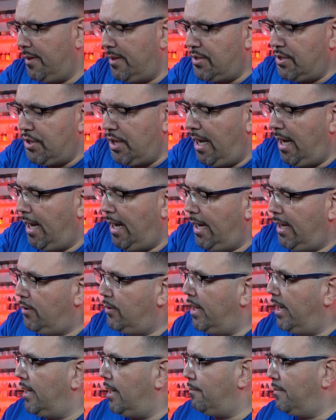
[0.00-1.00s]
the side
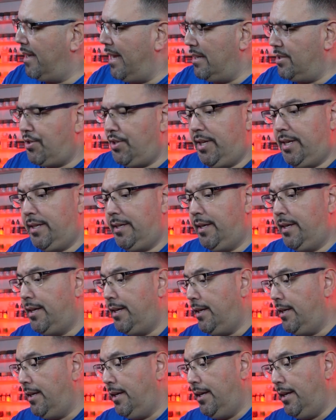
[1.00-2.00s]
that I'm guessing
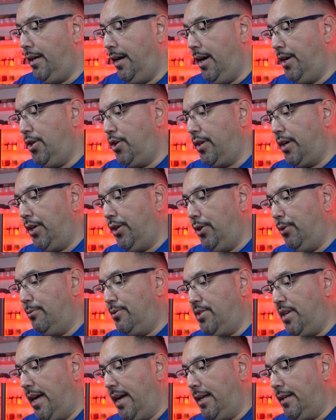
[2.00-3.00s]
you can
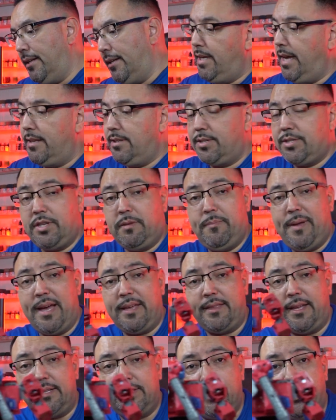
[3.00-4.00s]
use that. Yeah, just to peg that